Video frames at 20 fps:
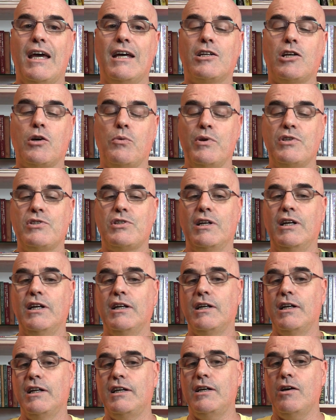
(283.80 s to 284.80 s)
And
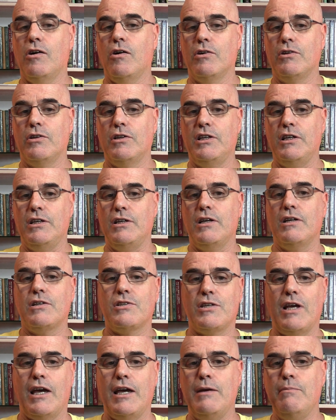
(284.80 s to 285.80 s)
coincidentally, on the
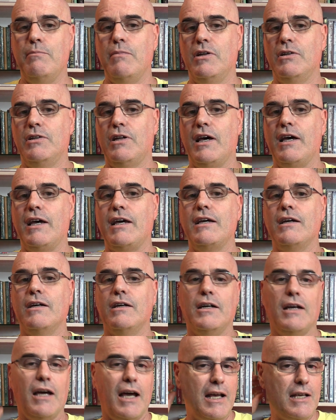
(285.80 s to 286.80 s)
same day
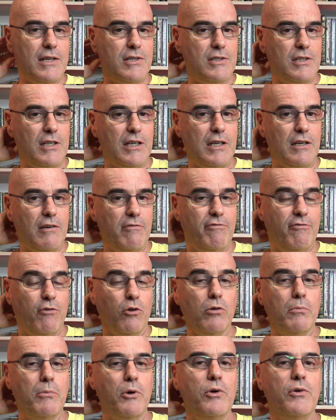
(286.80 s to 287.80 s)
as the
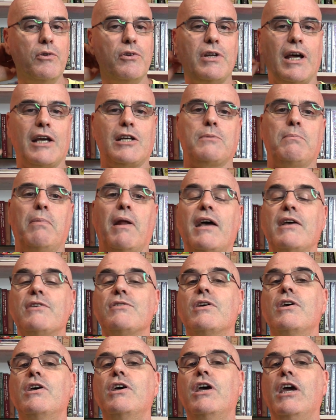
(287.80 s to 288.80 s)
full moon takes
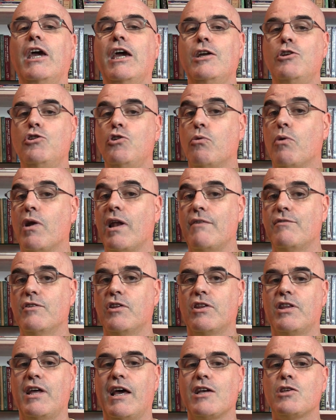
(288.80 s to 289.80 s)
place in your
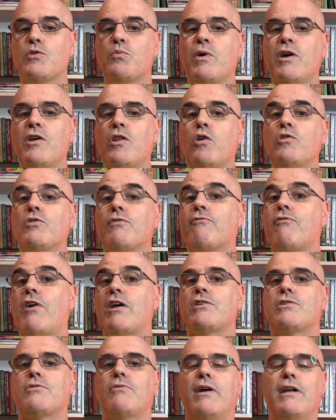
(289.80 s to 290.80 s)
11th house, where those
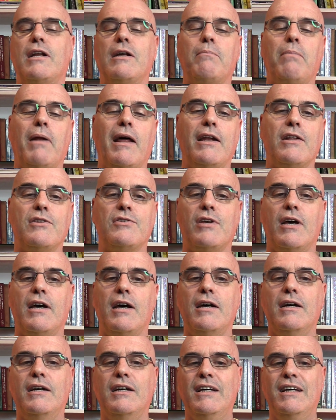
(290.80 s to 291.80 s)
frustrating planets
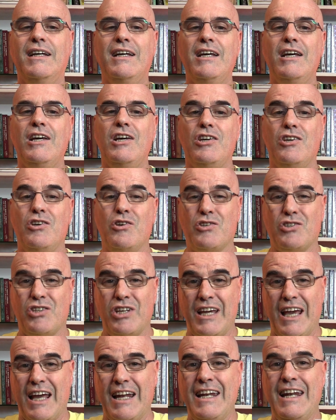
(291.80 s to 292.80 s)
are, you'll
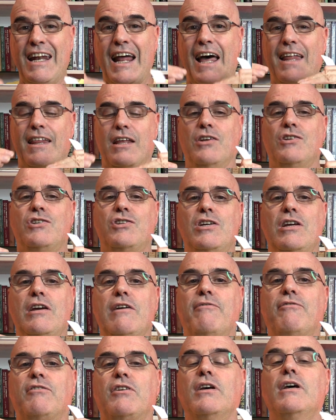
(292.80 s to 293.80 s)
see another
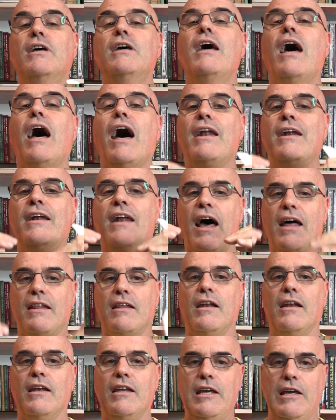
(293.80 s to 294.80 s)
shift,
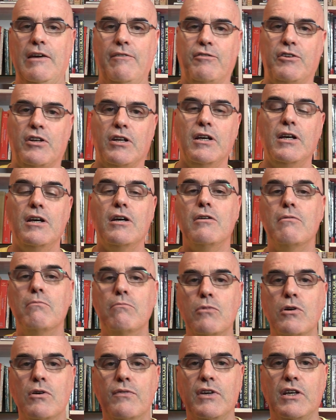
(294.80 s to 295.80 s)
another lift,
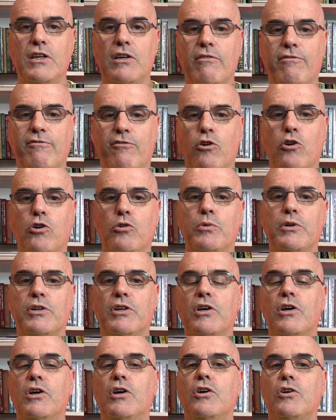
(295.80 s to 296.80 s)
moving you
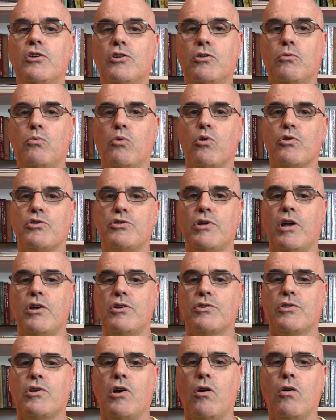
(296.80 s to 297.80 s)
forward towards
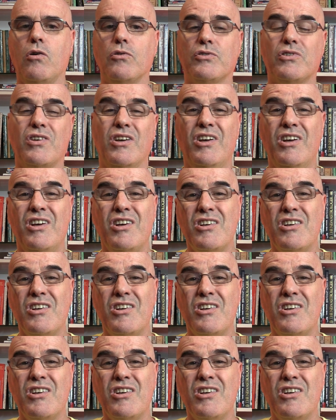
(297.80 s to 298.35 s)
those goals.